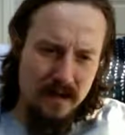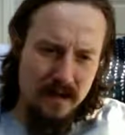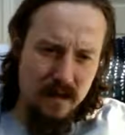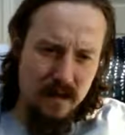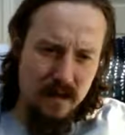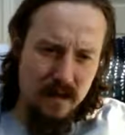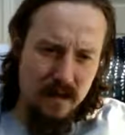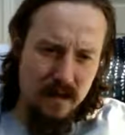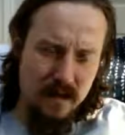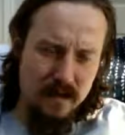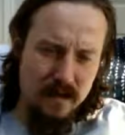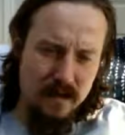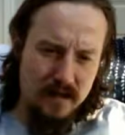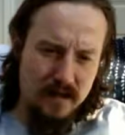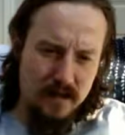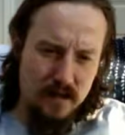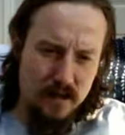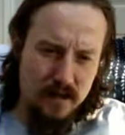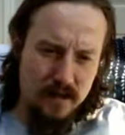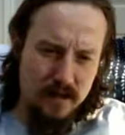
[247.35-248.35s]
No, we're here to
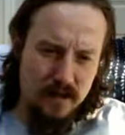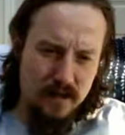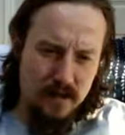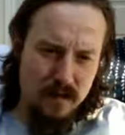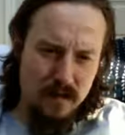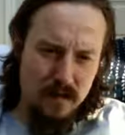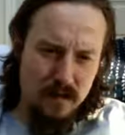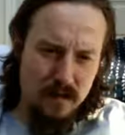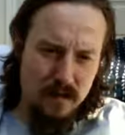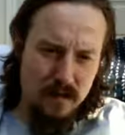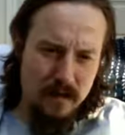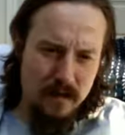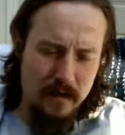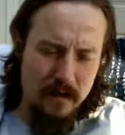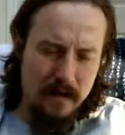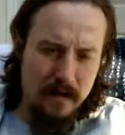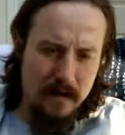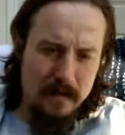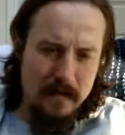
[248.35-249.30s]
just torture you more.